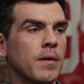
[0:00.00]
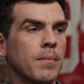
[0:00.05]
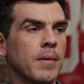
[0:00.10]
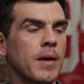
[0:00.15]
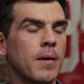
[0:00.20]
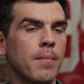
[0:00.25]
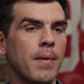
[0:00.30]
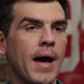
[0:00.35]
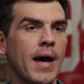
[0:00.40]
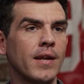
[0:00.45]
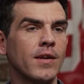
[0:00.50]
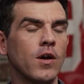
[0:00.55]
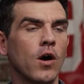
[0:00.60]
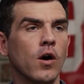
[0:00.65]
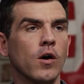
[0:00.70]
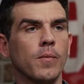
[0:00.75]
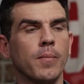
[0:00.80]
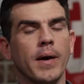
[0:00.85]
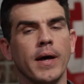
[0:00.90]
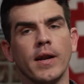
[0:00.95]
it'd be a bad
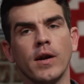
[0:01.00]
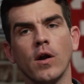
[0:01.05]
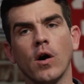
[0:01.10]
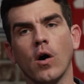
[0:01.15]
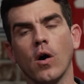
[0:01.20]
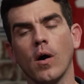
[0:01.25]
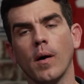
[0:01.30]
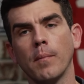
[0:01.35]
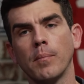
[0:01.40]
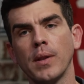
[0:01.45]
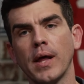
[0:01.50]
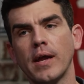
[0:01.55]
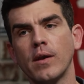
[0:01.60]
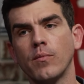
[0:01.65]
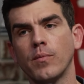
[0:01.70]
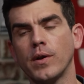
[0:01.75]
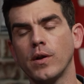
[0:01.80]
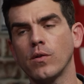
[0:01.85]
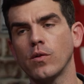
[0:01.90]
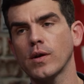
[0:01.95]
dog bet at all.
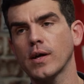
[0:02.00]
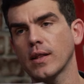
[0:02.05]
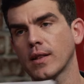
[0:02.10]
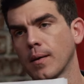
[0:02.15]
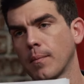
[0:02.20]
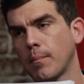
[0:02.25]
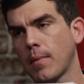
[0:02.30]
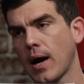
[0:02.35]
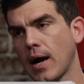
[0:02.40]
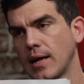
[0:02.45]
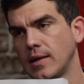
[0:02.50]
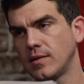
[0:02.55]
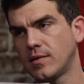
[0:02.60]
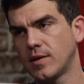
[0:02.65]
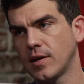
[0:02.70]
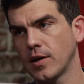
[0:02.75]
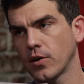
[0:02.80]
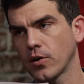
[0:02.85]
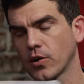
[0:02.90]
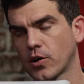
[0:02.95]
Blaine, when you look at the minds
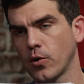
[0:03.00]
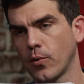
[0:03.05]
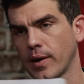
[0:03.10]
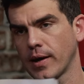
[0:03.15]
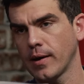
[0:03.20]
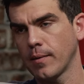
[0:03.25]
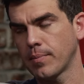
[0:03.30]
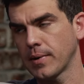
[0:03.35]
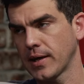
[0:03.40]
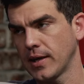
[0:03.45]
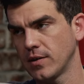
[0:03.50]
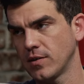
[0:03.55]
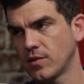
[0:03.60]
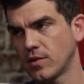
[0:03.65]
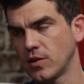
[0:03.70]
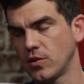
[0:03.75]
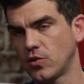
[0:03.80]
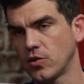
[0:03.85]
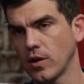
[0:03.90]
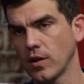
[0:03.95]
here going up
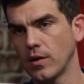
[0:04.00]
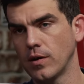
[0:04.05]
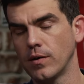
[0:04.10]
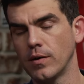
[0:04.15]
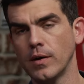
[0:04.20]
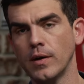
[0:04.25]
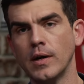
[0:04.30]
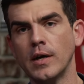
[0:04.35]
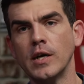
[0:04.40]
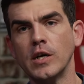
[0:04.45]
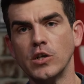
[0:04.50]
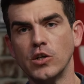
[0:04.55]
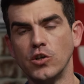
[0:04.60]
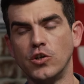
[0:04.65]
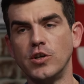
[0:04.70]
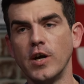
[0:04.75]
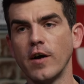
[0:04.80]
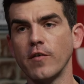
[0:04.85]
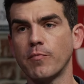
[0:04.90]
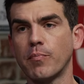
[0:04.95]
against each other,
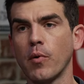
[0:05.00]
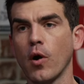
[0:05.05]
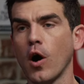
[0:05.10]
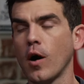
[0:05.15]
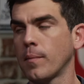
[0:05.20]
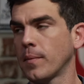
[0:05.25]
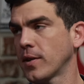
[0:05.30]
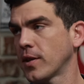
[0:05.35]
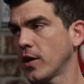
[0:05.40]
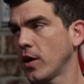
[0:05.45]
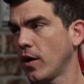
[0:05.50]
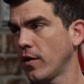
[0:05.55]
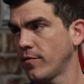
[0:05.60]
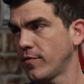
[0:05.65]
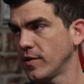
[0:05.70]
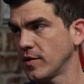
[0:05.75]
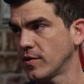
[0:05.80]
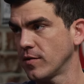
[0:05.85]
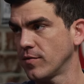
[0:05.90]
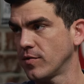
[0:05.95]
Jeff Brohm on the
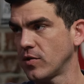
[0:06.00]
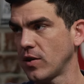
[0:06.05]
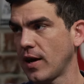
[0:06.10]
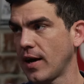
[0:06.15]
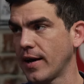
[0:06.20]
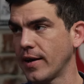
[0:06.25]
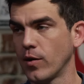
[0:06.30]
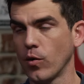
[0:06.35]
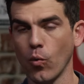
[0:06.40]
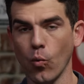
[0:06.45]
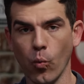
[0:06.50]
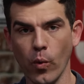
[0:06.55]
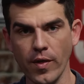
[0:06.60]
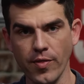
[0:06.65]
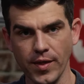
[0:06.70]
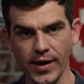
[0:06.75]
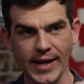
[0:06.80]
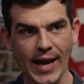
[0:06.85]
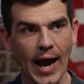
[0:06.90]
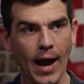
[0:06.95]
offensive side mm.
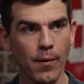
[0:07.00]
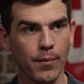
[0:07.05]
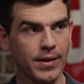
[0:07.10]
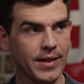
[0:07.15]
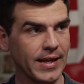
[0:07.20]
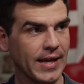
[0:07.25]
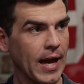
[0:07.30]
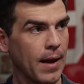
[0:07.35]
with a guy with the